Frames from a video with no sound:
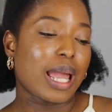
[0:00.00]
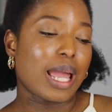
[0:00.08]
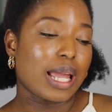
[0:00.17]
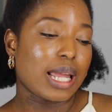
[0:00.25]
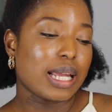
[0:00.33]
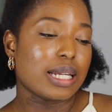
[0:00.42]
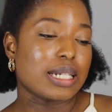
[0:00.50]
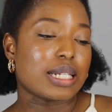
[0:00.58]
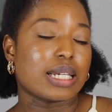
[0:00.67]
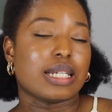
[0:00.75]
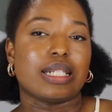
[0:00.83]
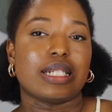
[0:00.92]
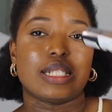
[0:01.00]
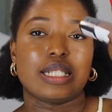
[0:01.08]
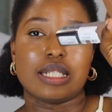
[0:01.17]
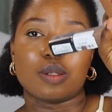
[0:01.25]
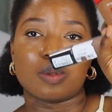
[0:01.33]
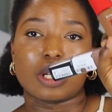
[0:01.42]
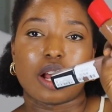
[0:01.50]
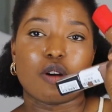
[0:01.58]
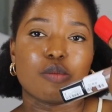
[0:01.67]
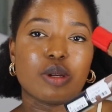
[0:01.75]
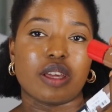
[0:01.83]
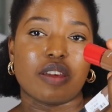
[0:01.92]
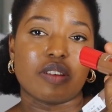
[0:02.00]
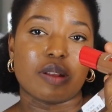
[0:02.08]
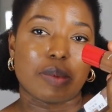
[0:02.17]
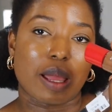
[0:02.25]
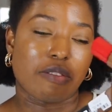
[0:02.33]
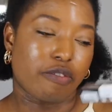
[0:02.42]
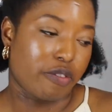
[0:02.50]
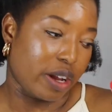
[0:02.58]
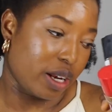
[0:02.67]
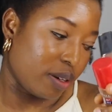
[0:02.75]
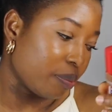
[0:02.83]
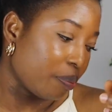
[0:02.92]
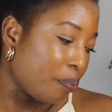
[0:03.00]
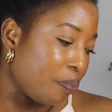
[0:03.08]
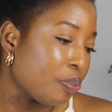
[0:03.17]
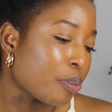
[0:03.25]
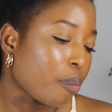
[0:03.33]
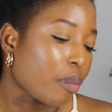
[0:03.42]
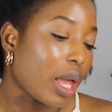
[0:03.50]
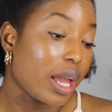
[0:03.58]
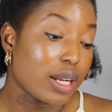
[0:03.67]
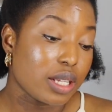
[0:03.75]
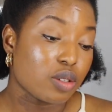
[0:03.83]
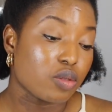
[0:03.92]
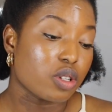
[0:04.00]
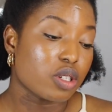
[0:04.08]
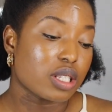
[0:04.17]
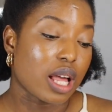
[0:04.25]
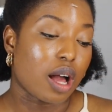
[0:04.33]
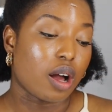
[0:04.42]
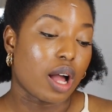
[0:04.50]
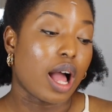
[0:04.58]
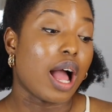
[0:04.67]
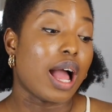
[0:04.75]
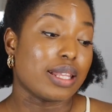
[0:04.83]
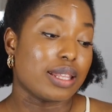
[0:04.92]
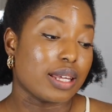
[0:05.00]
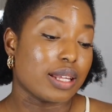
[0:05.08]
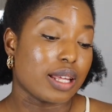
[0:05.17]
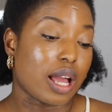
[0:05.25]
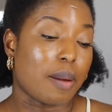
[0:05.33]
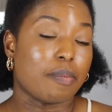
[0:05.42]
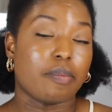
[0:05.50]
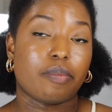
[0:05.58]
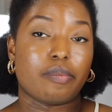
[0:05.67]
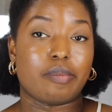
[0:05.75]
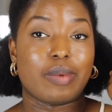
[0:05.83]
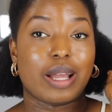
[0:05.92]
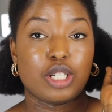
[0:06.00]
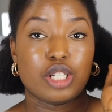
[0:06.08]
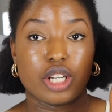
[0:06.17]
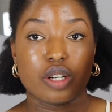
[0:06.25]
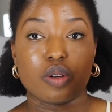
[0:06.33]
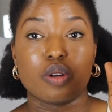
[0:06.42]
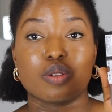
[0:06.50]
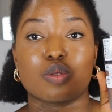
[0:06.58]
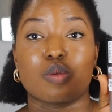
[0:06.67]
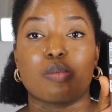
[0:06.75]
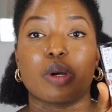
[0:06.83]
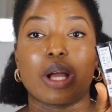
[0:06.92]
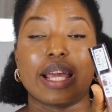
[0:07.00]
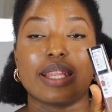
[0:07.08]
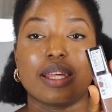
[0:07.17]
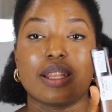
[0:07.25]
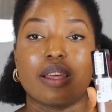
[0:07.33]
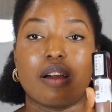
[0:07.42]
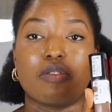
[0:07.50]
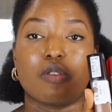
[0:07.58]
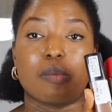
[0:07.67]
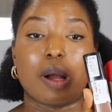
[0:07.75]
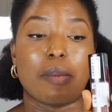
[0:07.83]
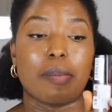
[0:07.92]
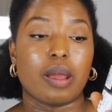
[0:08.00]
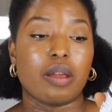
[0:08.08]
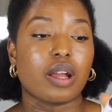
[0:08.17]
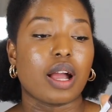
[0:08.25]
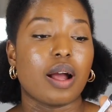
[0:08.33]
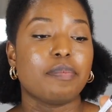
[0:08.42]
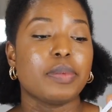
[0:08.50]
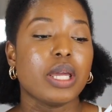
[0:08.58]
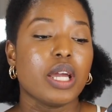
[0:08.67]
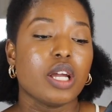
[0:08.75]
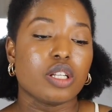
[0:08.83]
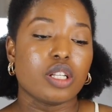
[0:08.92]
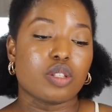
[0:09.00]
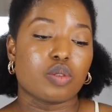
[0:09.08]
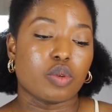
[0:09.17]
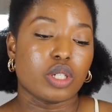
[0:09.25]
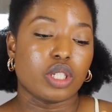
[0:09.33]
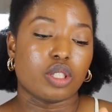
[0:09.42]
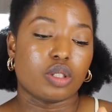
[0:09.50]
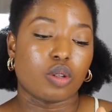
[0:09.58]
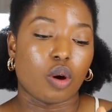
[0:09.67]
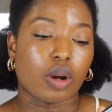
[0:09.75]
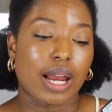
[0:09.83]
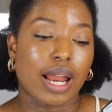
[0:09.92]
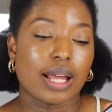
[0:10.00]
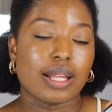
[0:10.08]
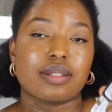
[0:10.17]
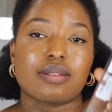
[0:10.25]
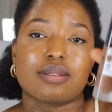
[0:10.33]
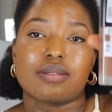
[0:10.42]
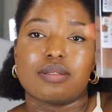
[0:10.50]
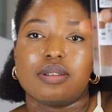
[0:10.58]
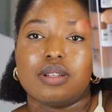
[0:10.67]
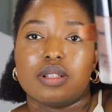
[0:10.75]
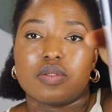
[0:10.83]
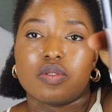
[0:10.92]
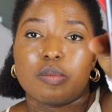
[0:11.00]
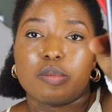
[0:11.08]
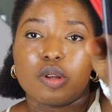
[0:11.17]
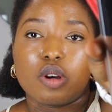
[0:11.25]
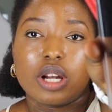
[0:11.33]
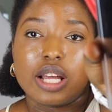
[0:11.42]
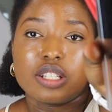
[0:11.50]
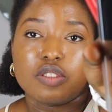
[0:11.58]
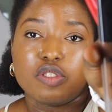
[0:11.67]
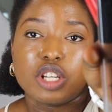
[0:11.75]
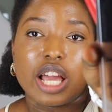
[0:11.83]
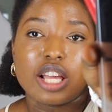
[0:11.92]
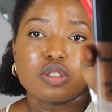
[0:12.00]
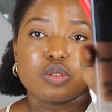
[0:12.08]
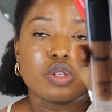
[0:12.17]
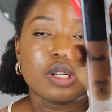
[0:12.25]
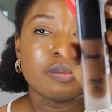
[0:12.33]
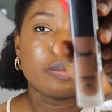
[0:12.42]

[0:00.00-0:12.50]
and this one I'll be giving my friend. And these ones are, I think they are my shade also, but I think they are from America. This one is Douglas. It is from Douglas. If you guys know the